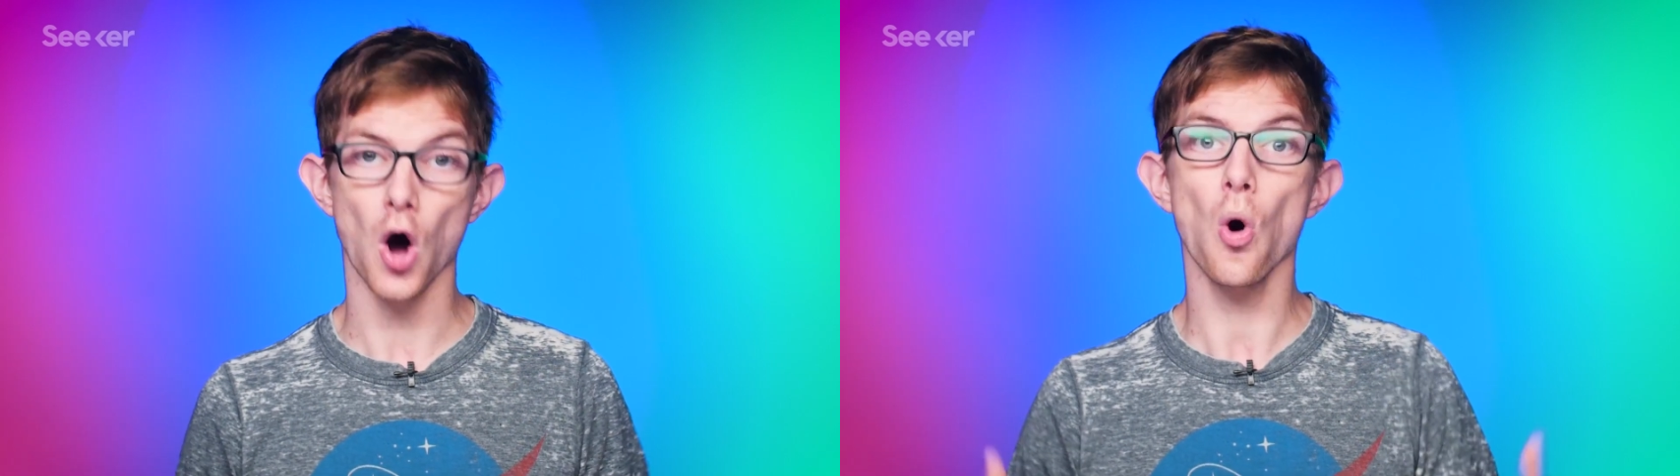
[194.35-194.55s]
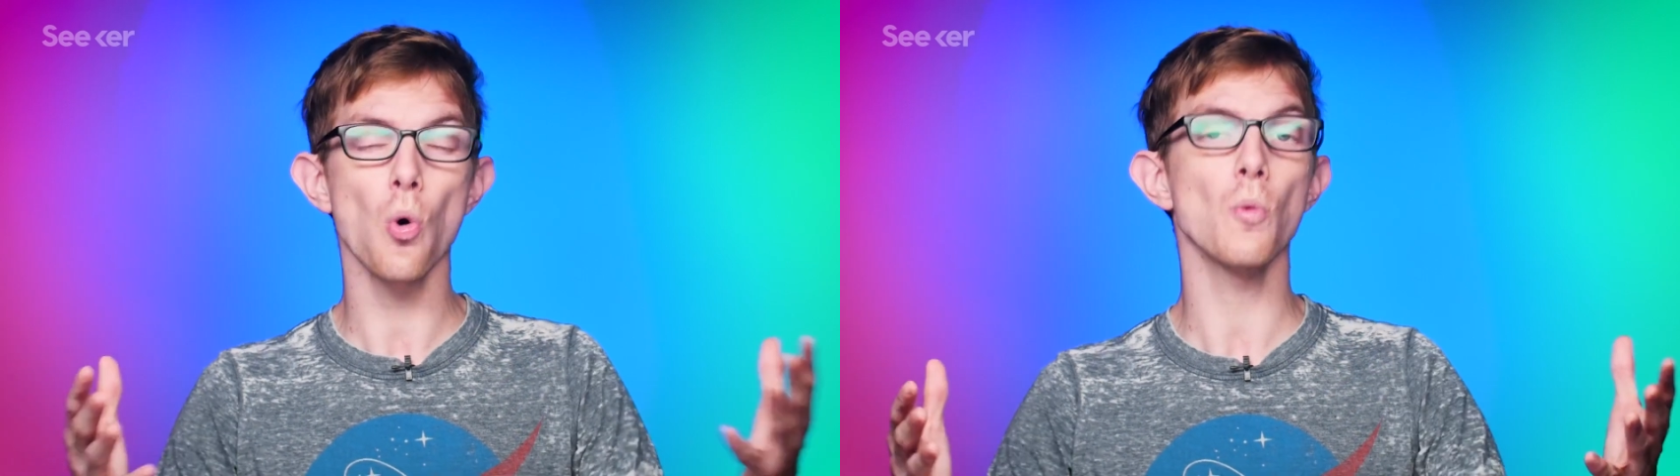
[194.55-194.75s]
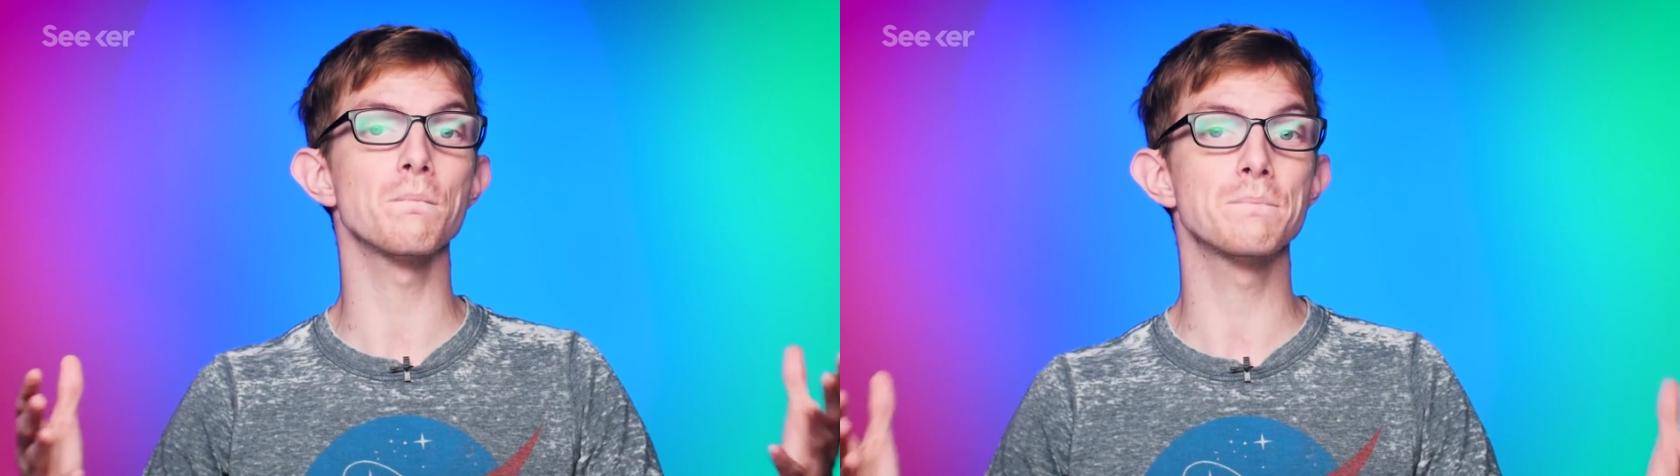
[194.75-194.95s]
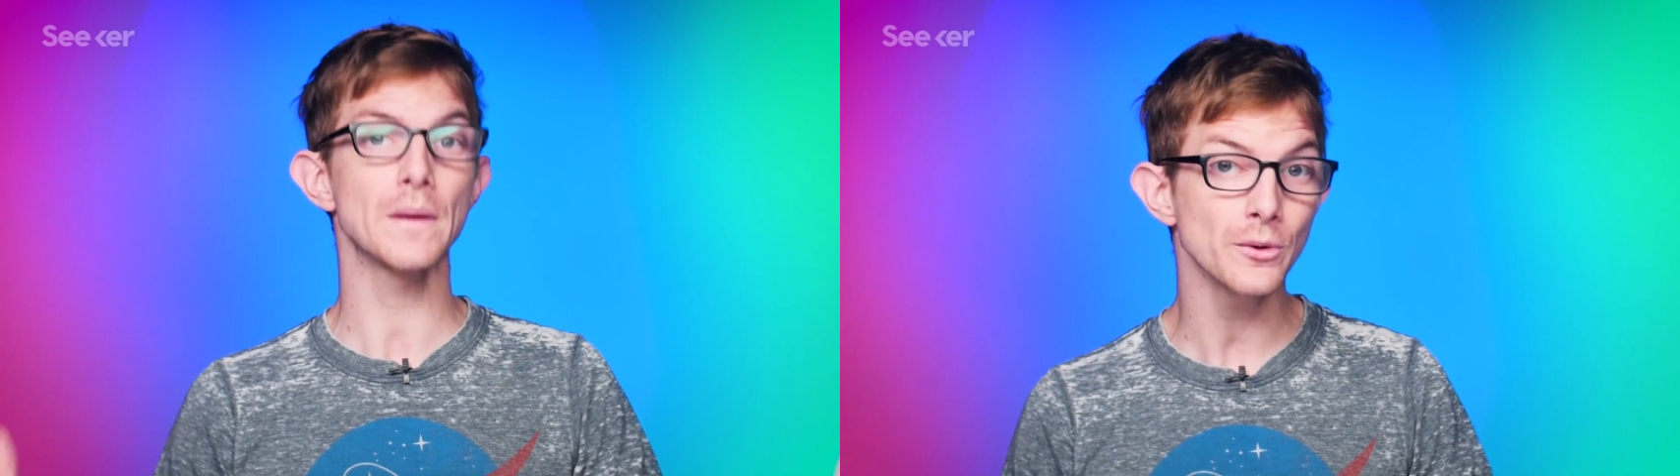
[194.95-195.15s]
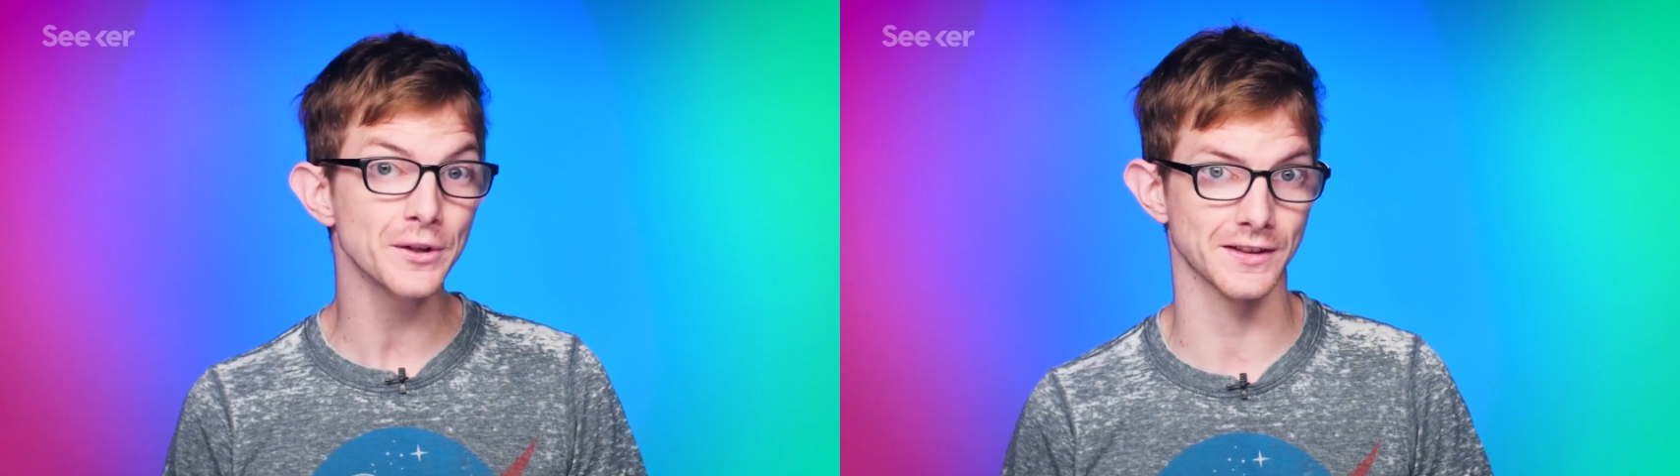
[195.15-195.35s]
a whole
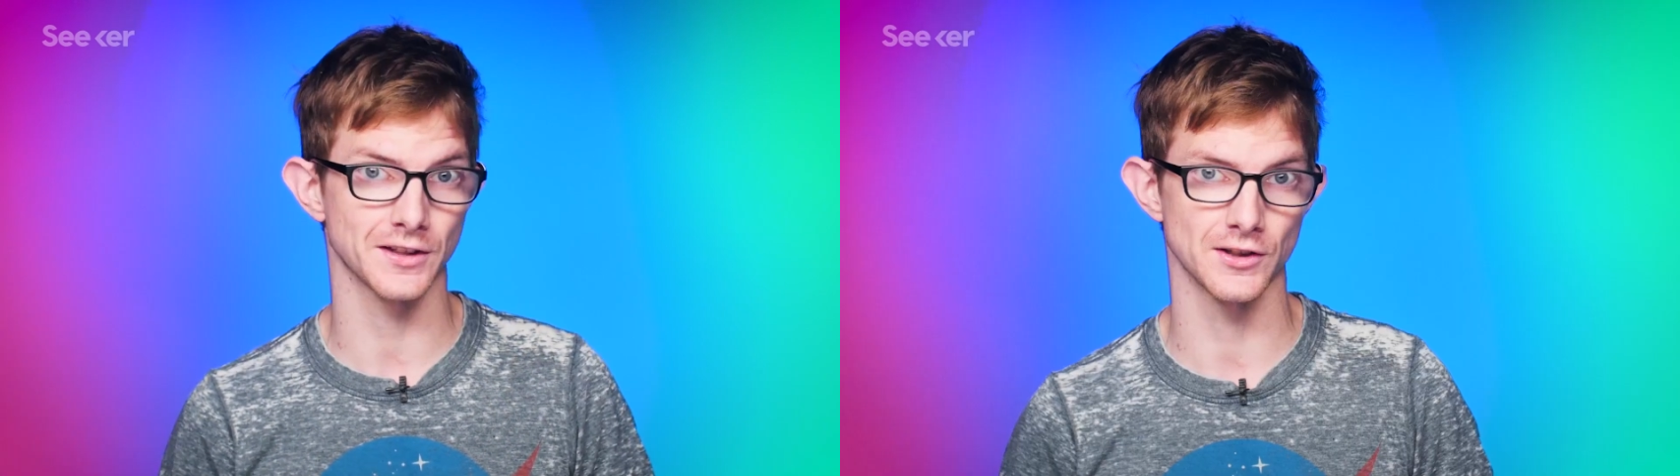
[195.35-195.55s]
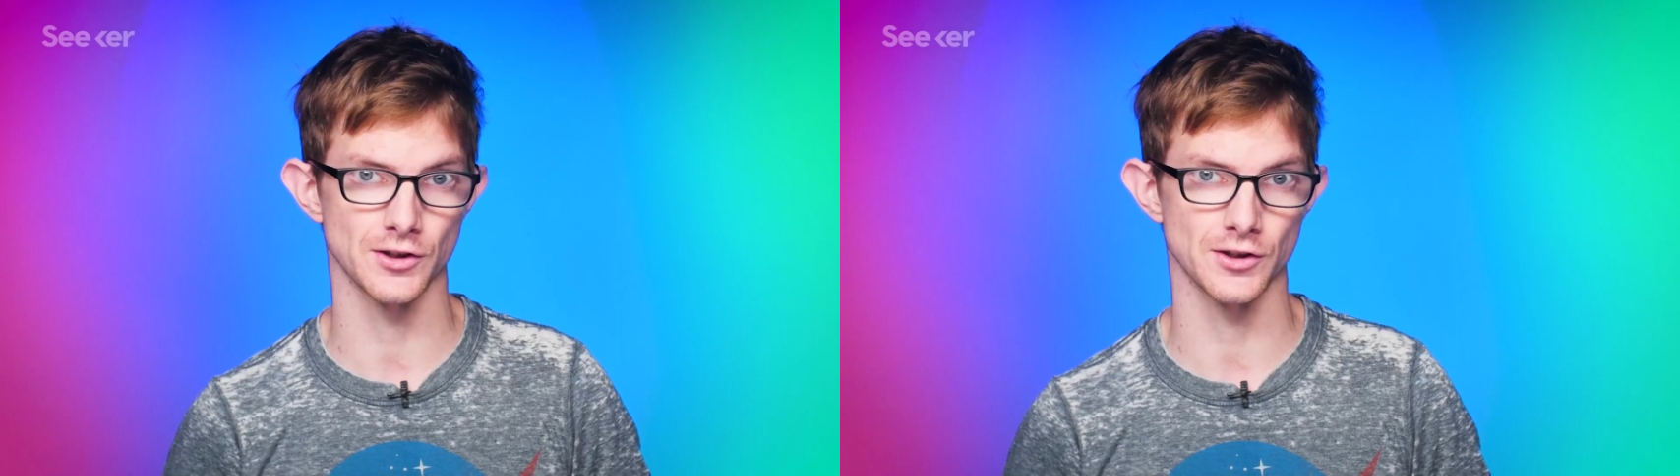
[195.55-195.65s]
building to